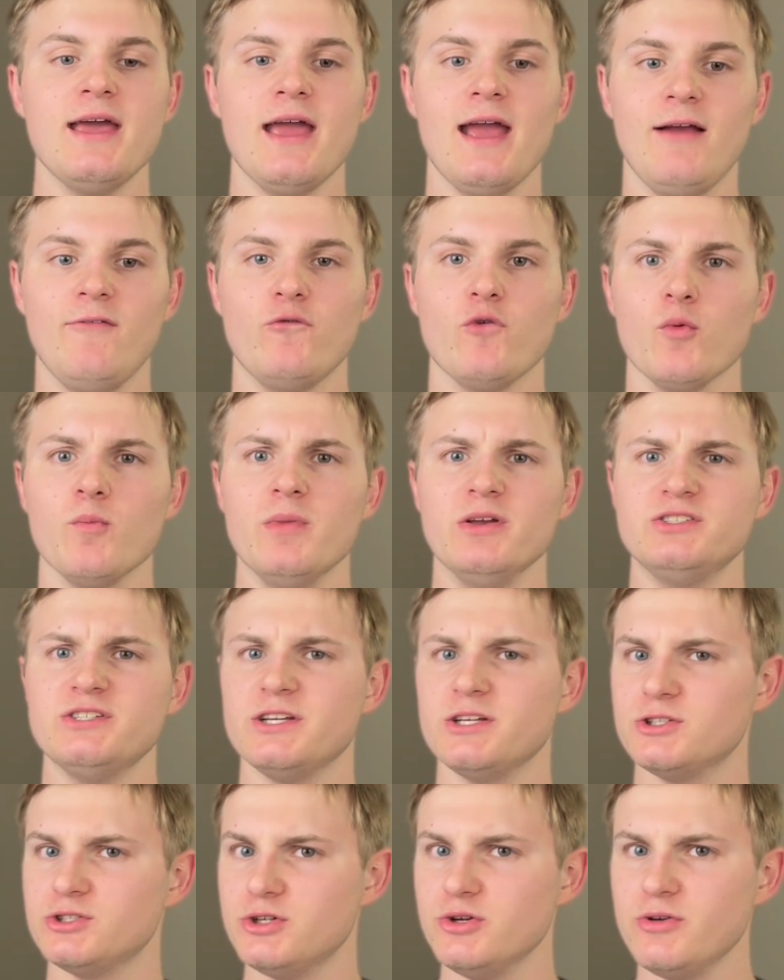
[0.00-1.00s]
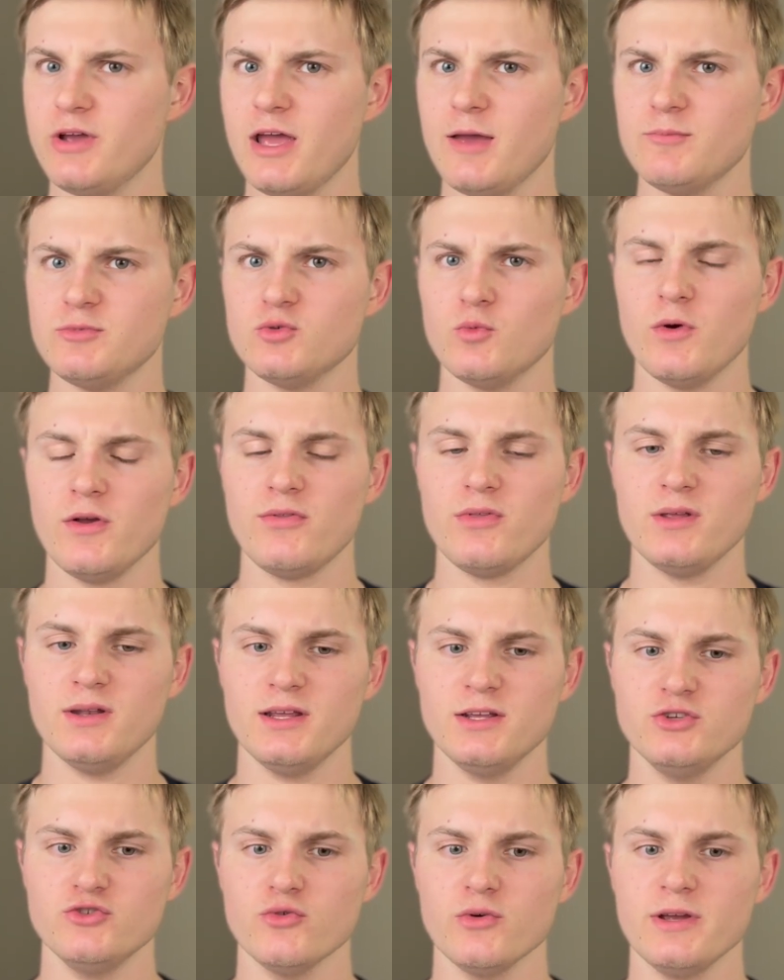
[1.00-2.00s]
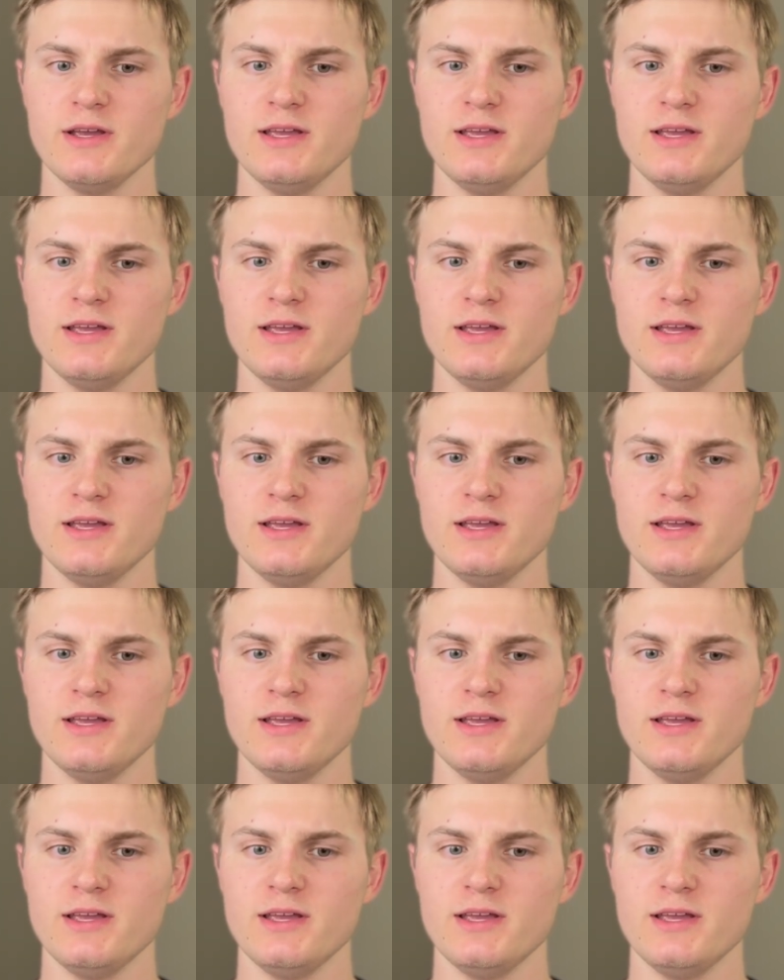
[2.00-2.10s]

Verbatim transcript: after missing two games with an injury.